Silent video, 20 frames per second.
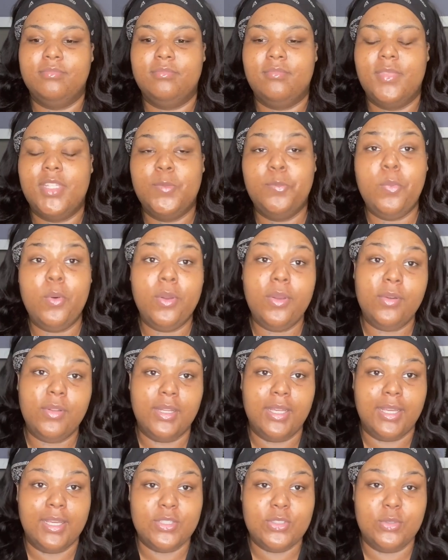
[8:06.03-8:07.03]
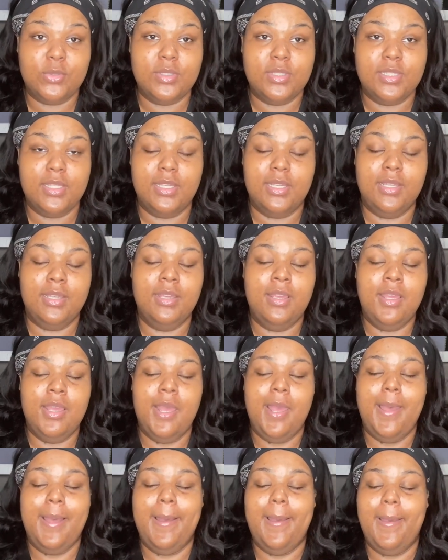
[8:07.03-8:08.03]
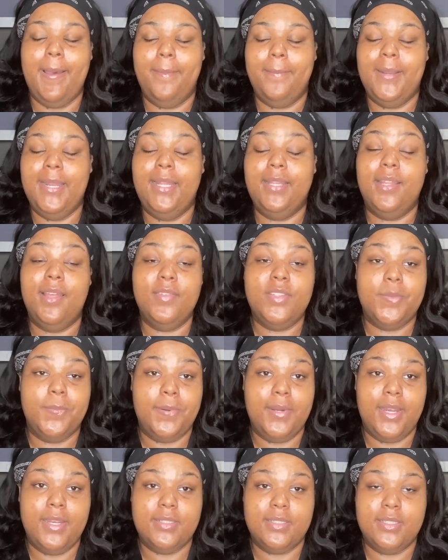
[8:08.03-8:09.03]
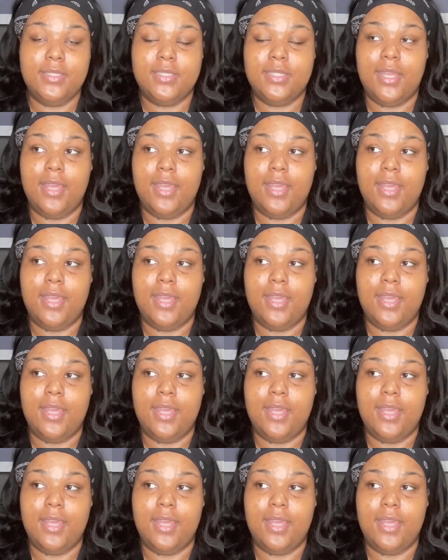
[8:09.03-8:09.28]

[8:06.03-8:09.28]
spoiled, I guess you could say. And I love surprises.